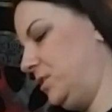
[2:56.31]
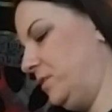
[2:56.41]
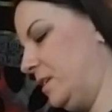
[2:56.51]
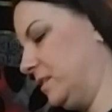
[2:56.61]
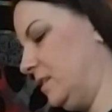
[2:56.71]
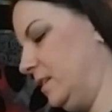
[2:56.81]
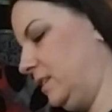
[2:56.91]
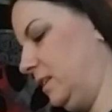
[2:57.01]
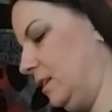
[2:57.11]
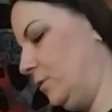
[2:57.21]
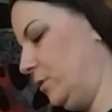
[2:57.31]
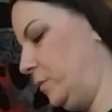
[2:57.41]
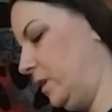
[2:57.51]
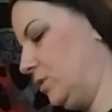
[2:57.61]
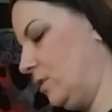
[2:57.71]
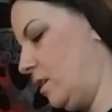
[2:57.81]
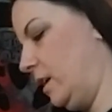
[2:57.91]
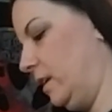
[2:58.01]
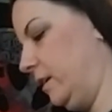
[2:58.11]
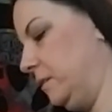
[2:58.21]
2019. I don't want to be in
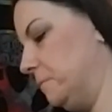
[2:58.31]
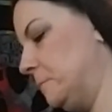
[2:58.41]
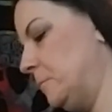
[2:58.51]
July yet.